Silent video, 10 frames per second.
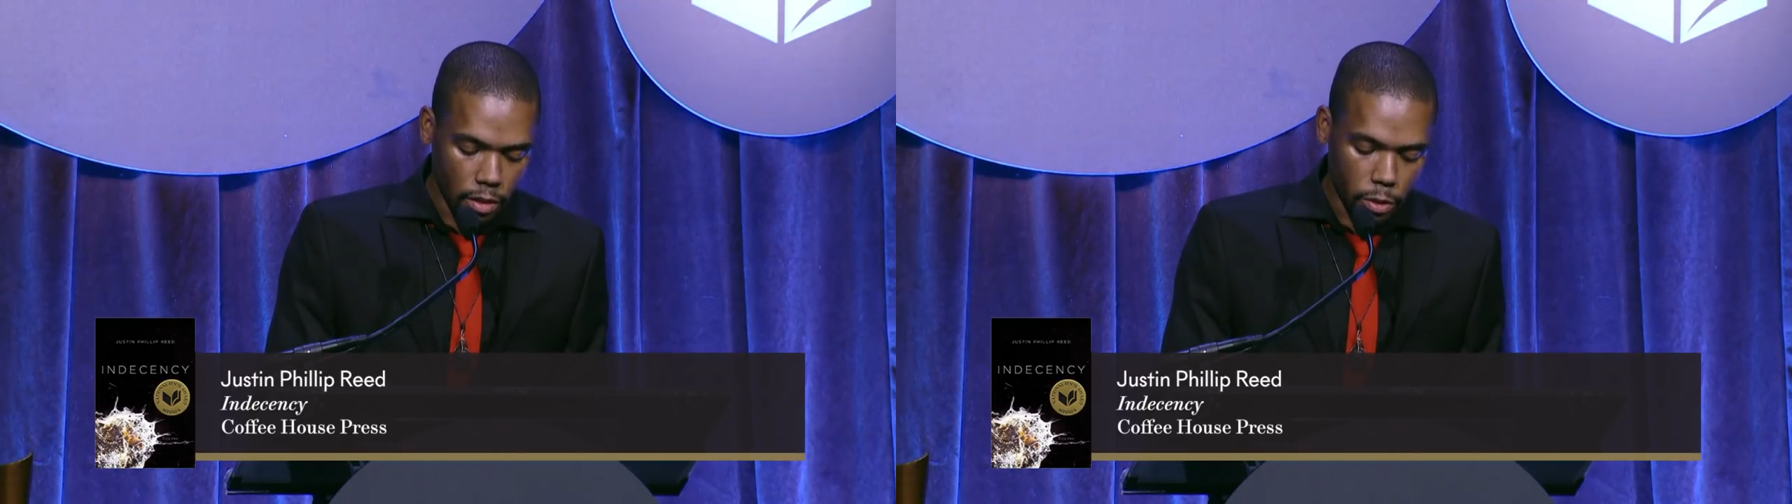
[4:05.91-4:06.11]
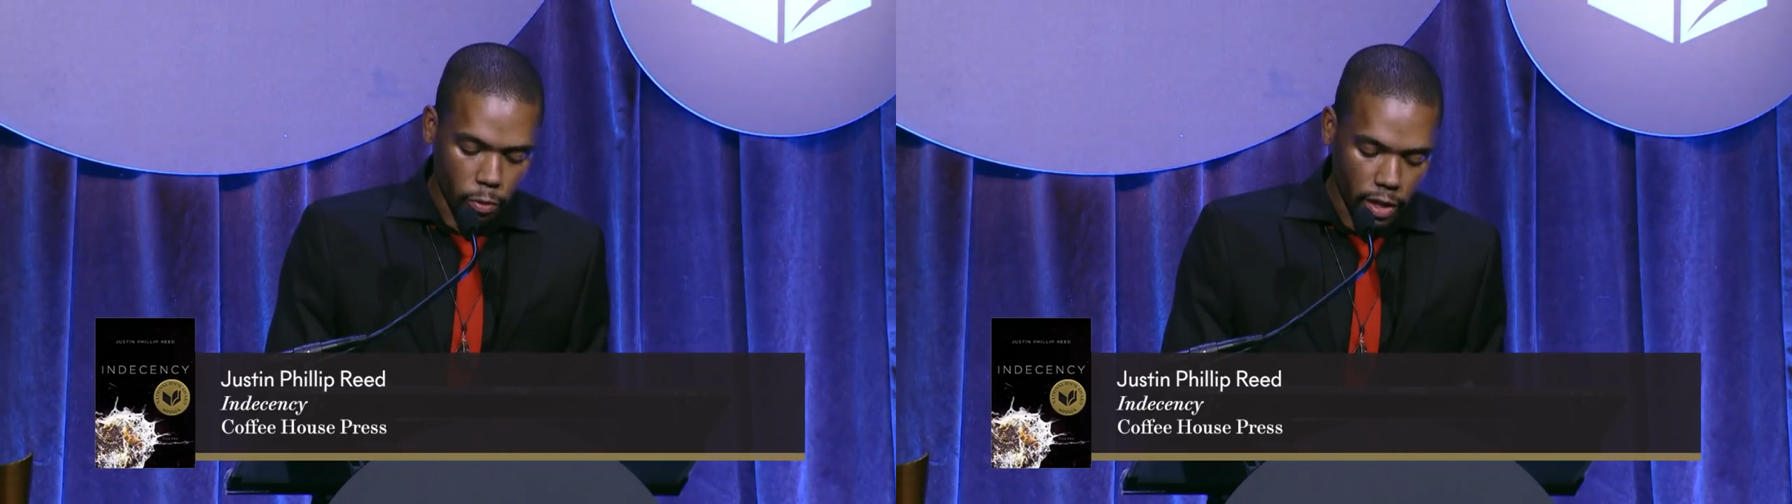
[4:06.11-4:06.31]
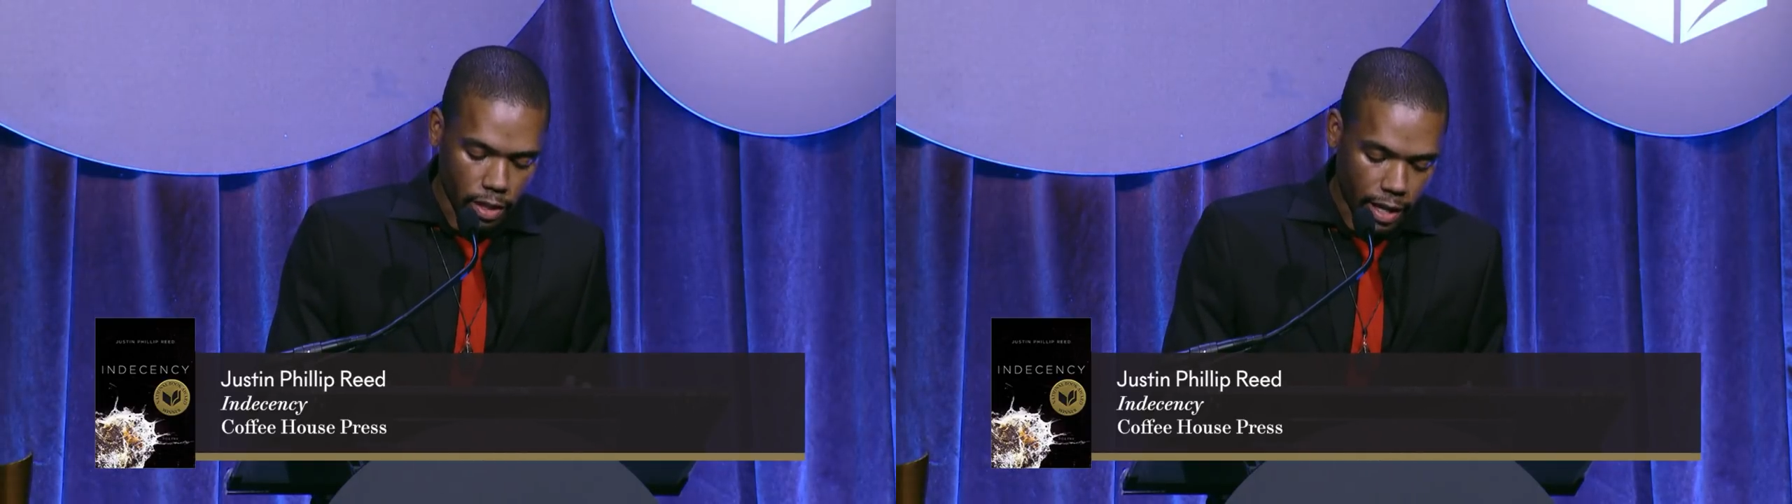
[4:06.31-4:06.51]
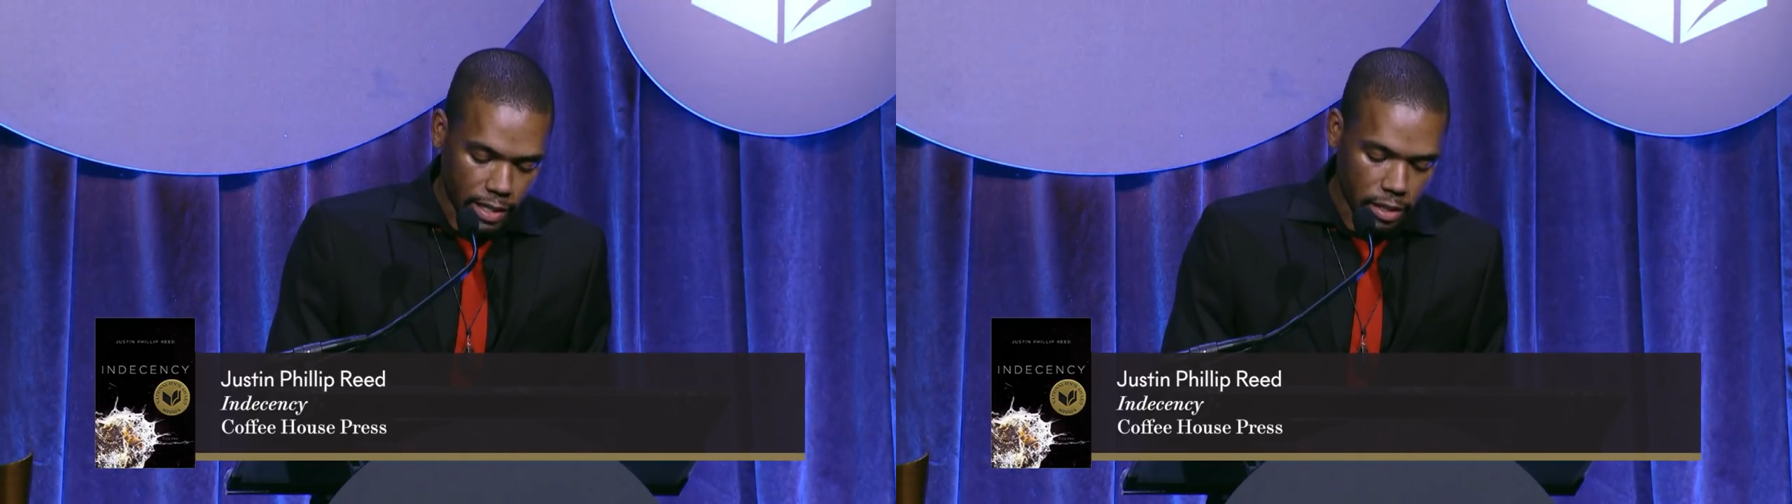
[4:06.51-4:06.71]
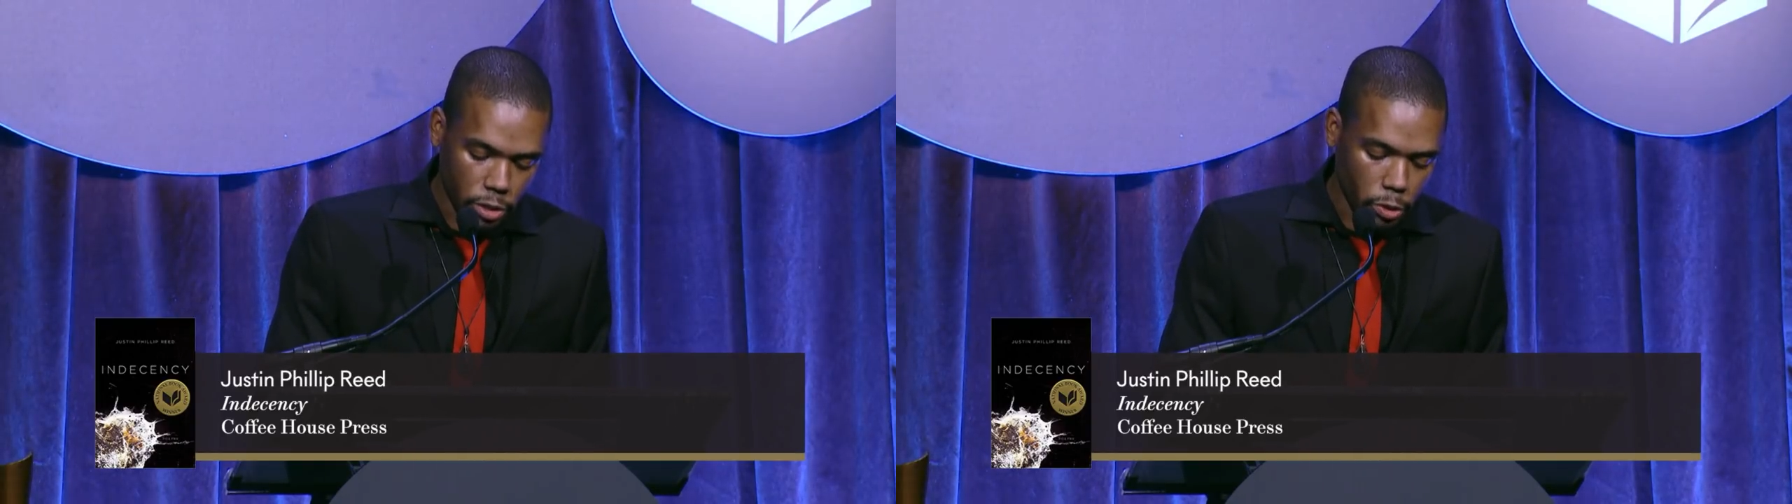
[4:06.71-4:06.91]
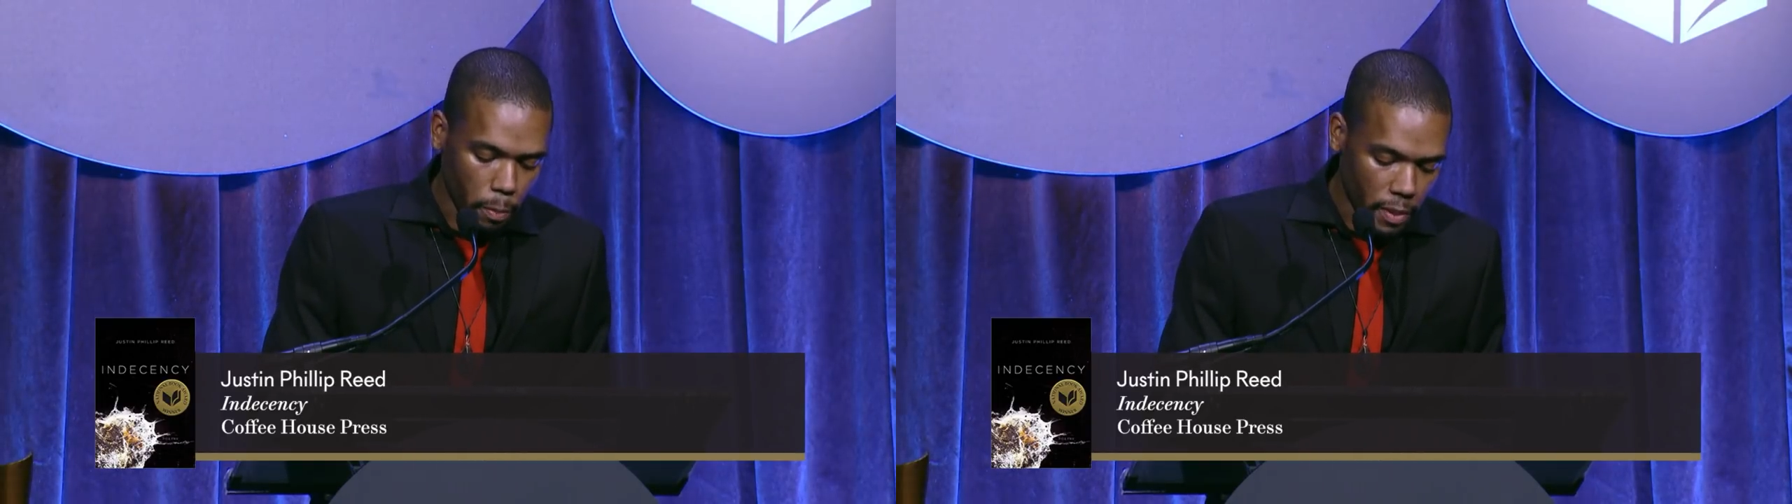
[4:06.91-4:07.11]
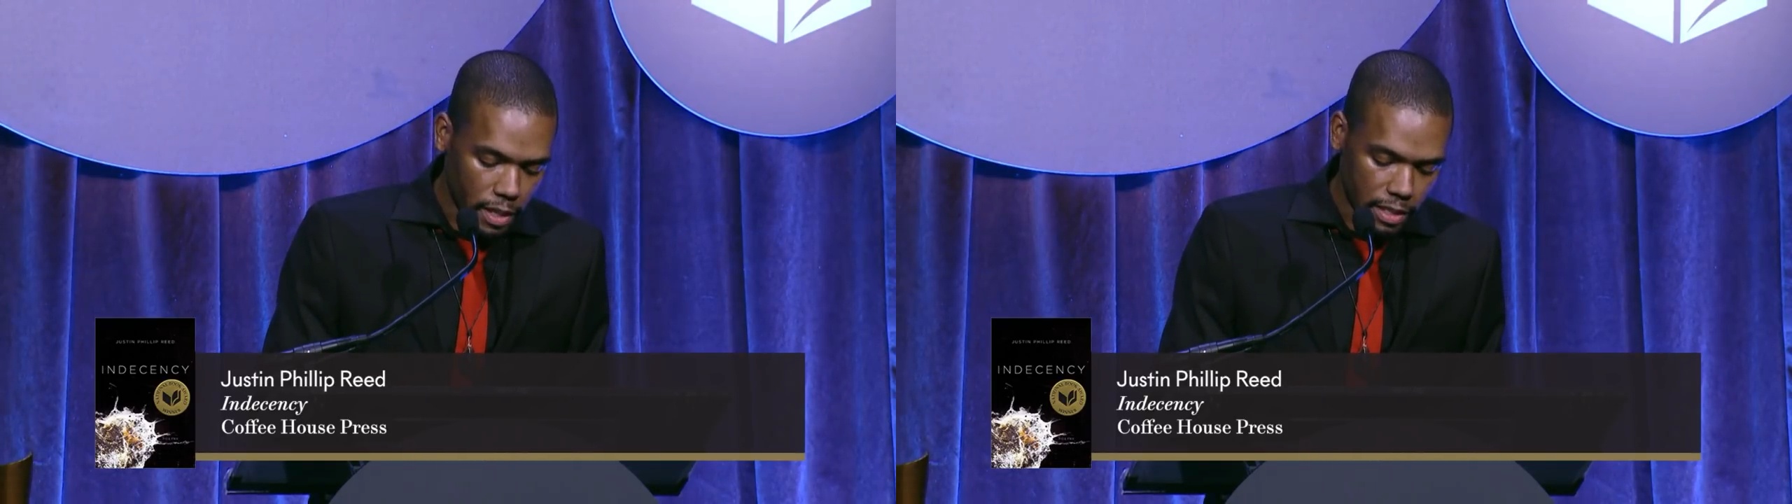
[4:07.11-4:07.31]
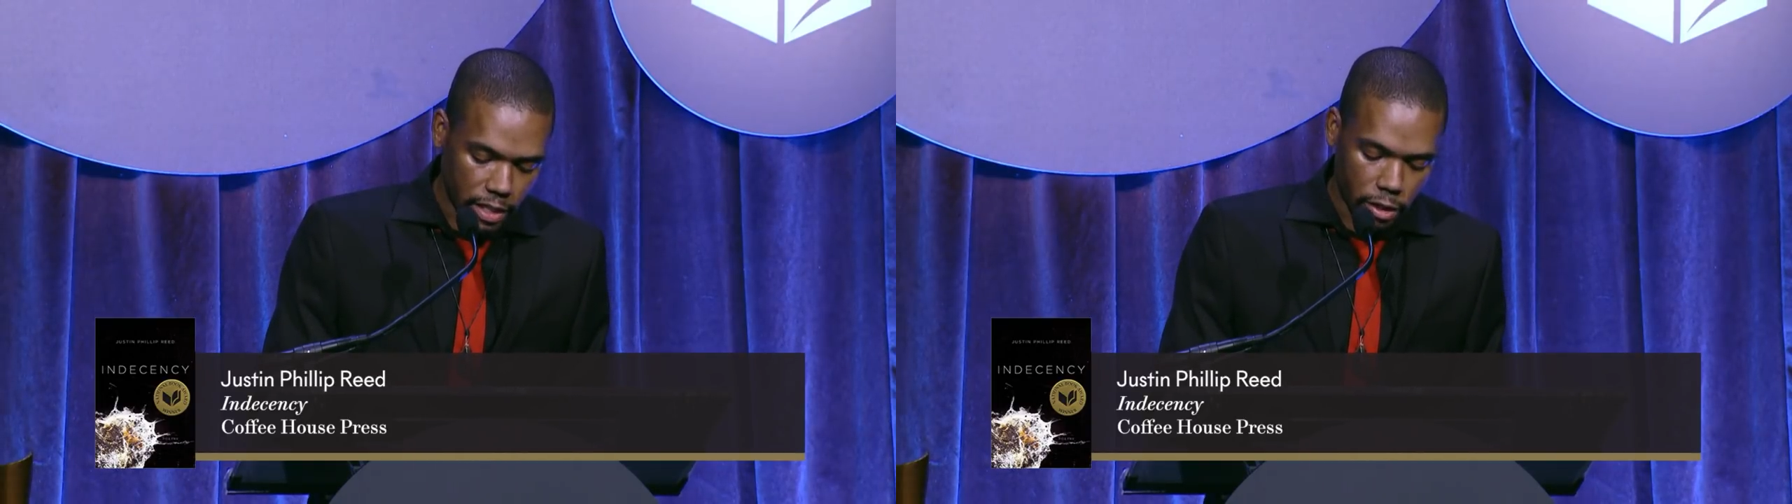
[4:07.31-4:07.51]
to realize the tremendous